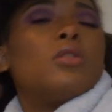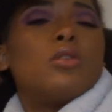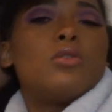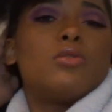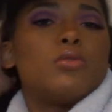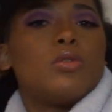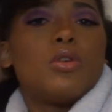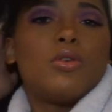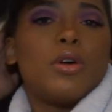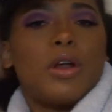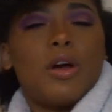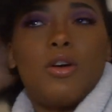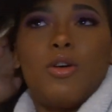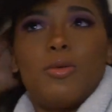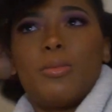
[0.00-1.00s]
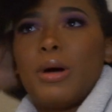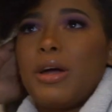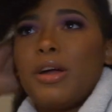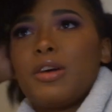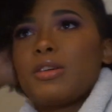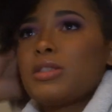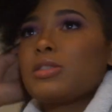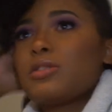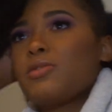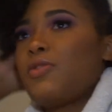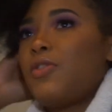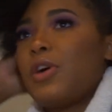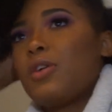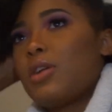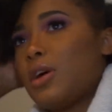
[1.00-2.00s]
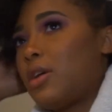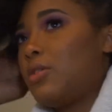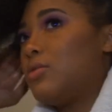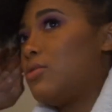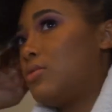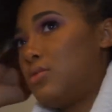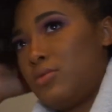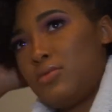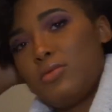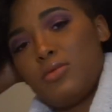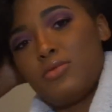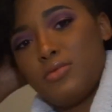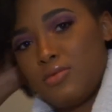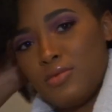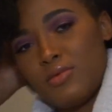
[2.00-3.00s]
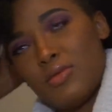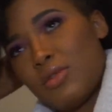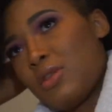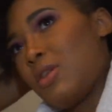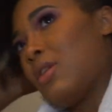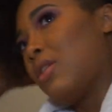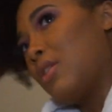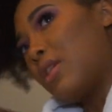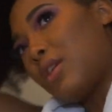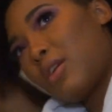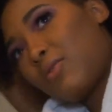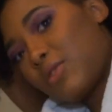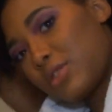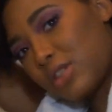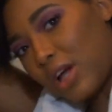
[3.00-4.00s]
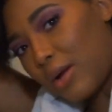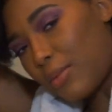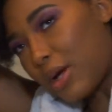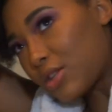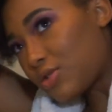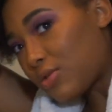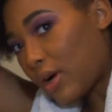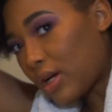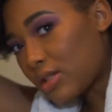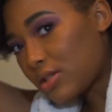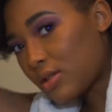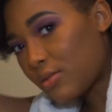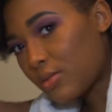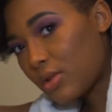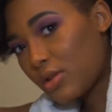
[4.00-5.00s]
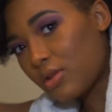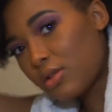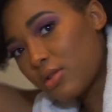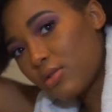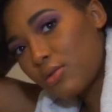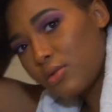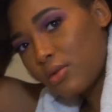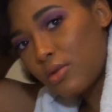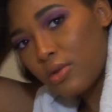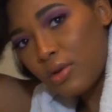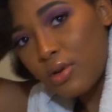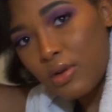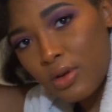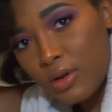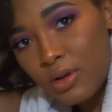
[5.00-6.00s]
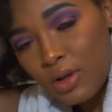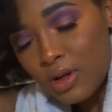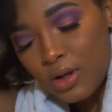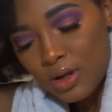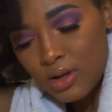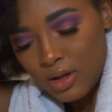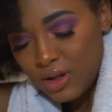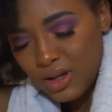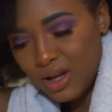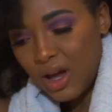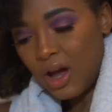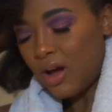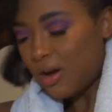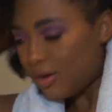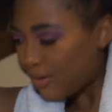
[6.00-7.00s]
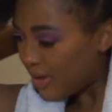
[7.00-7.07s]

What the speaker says: Oh Lord, I hope my hair doesn't fall out. Every time I try something new, I